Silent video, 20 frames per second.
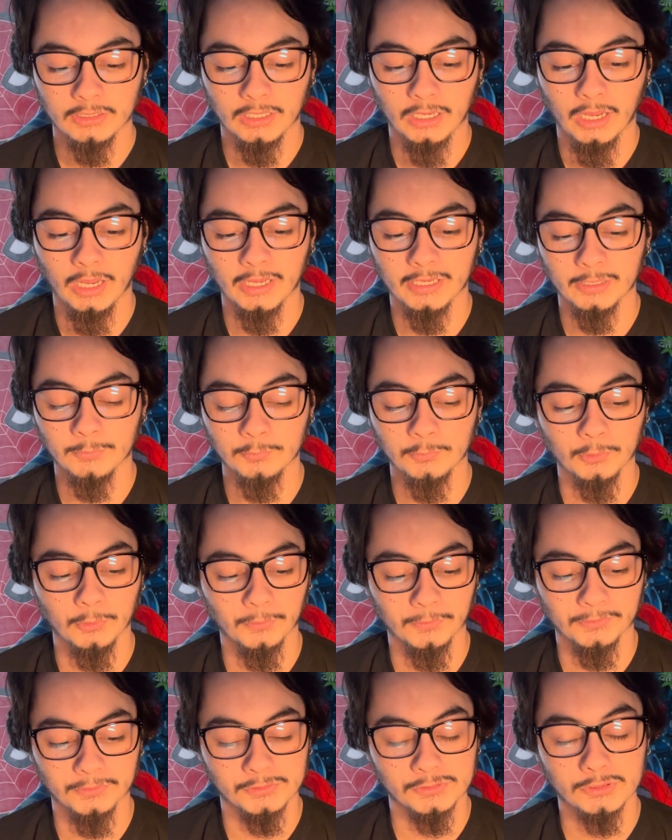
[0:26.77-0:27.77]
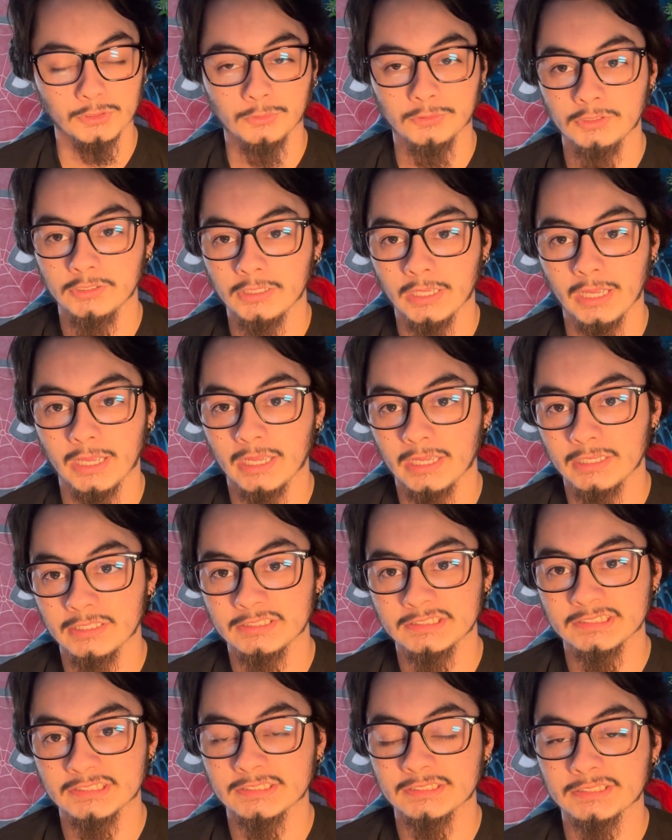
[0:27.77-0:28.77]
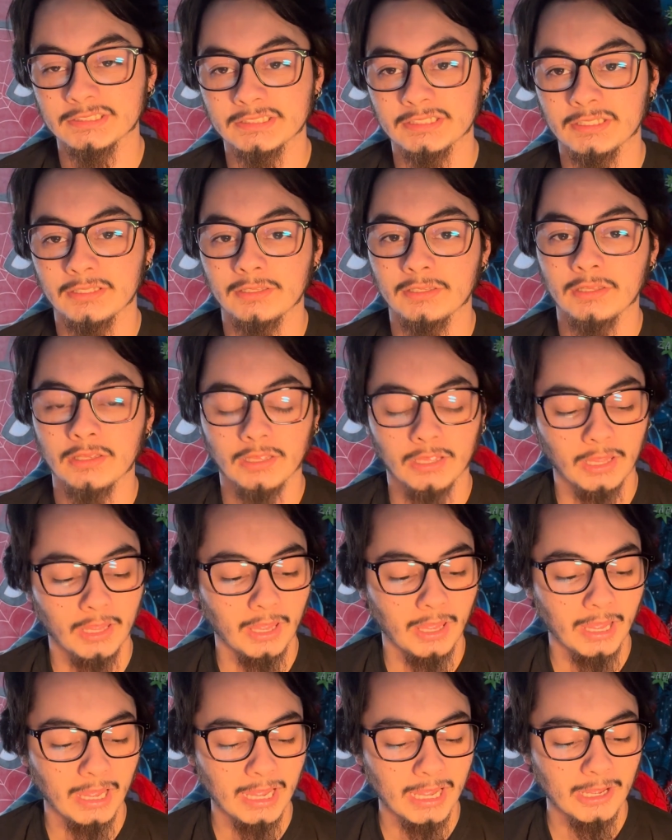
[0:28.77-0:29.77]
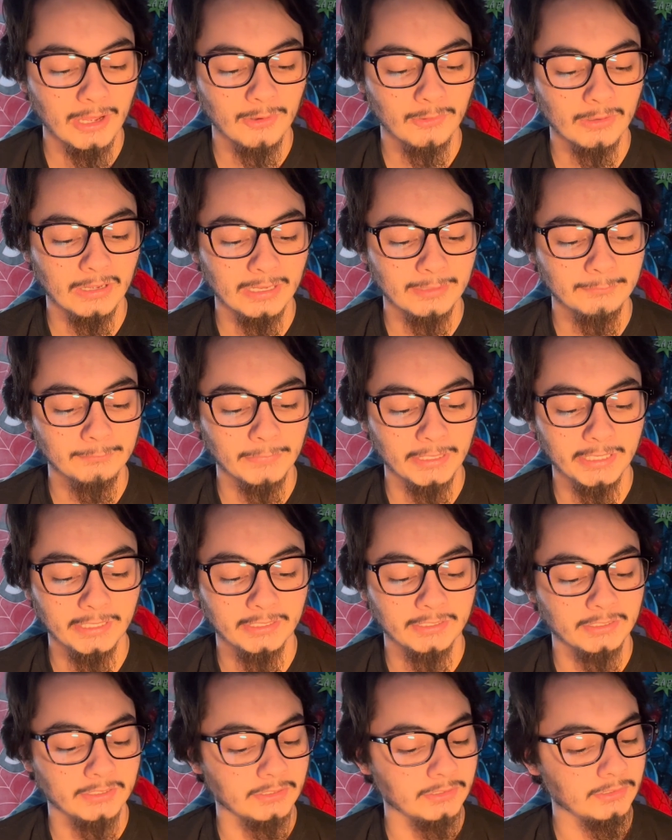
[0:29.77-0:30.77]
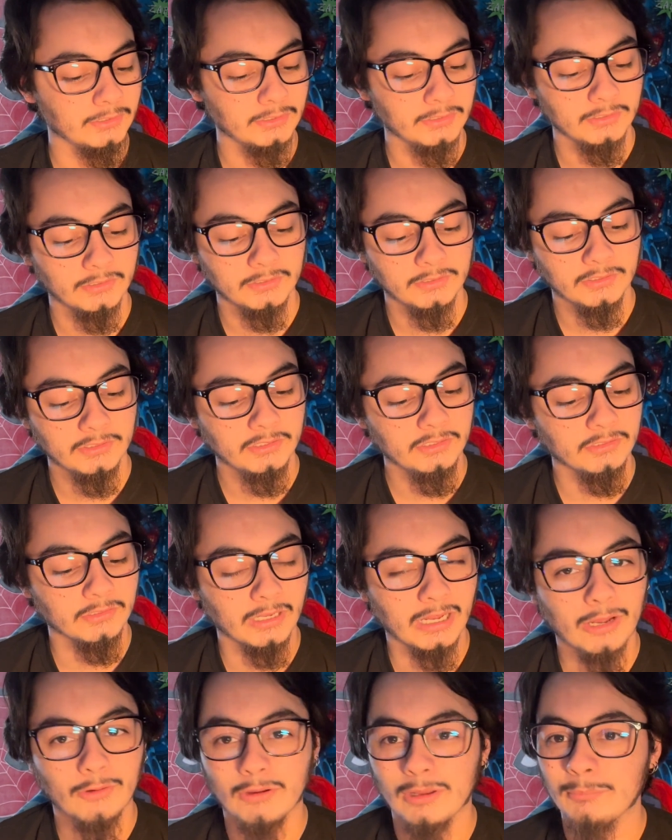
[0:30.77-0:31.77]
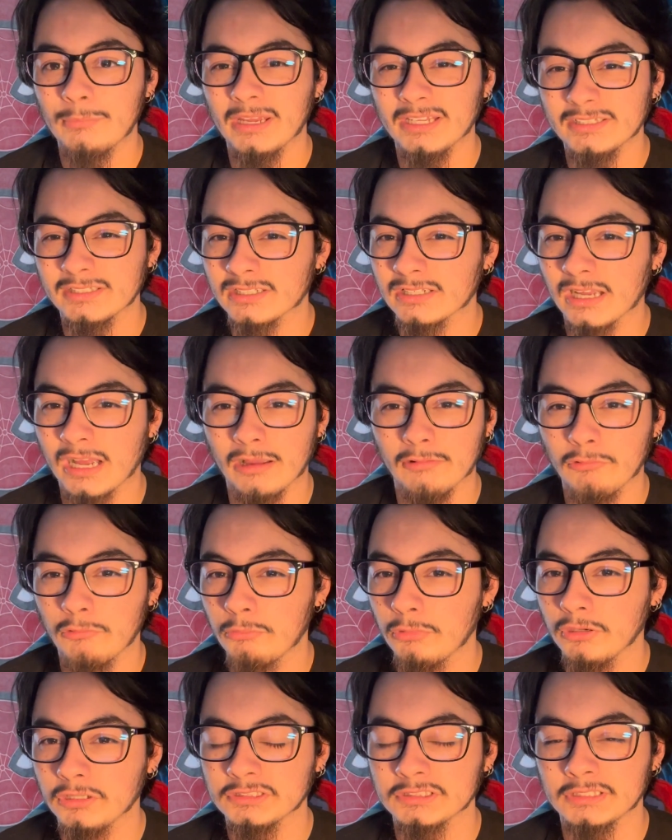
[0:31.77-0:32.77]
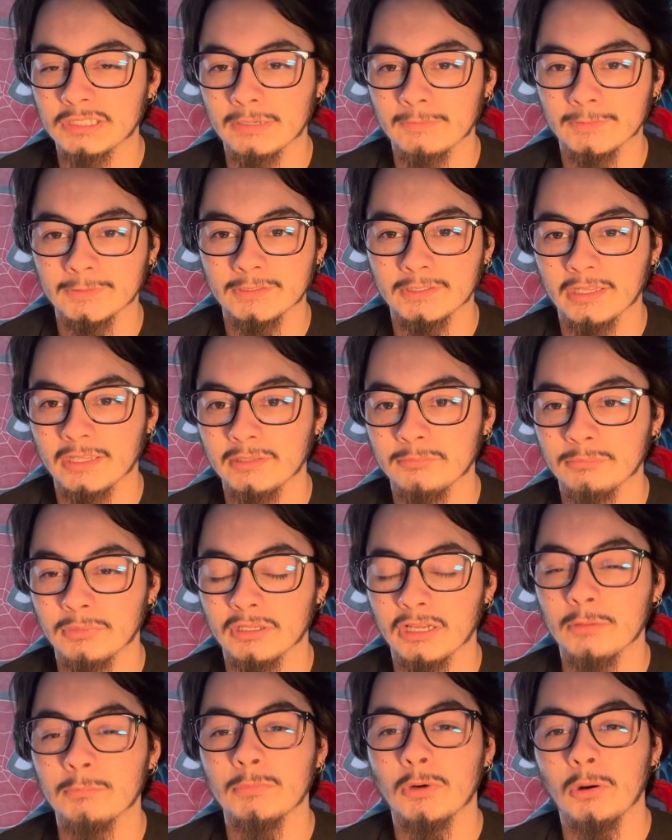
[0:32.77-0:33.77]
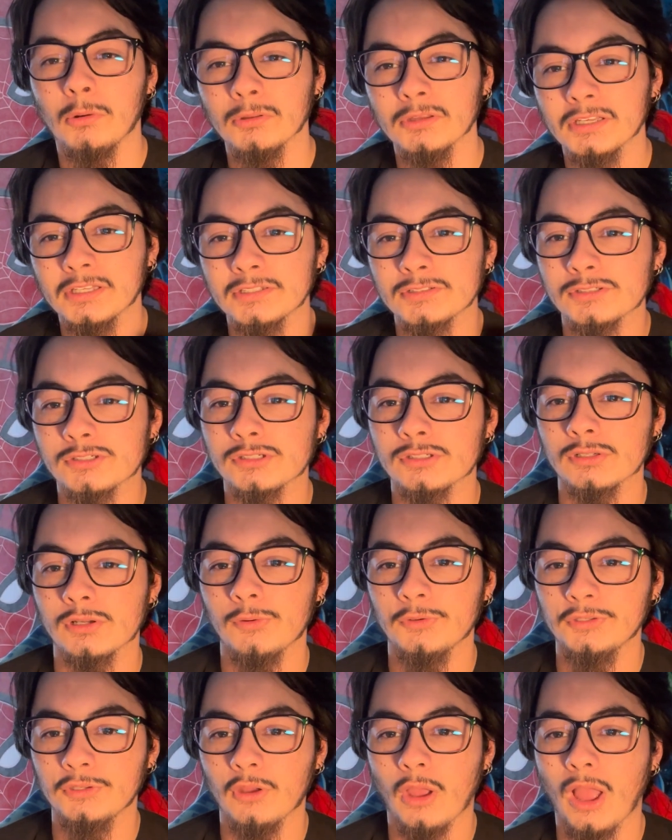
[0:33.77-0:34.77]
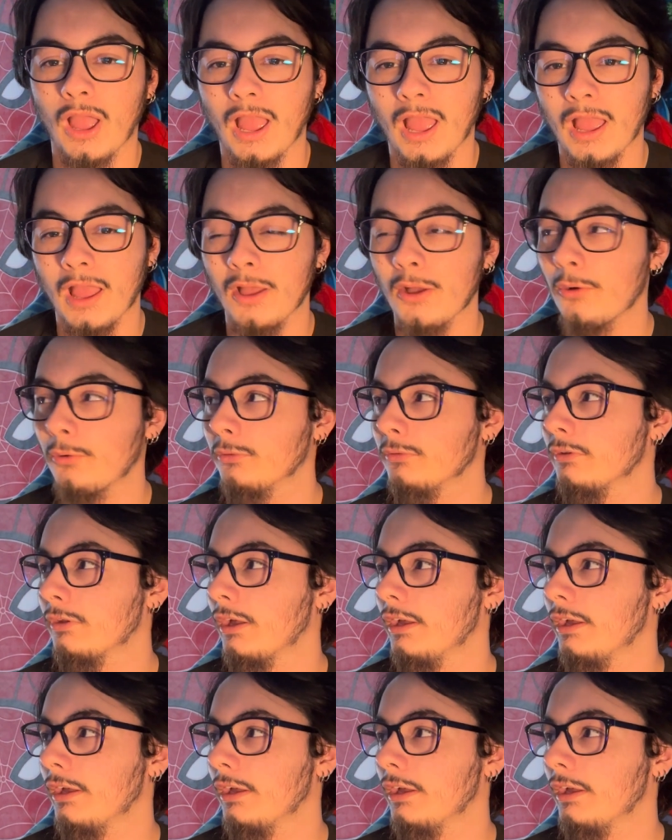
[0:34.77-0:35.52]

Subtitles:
I am going to show you guys how I make the comic books and everything, but I'm also going to show you how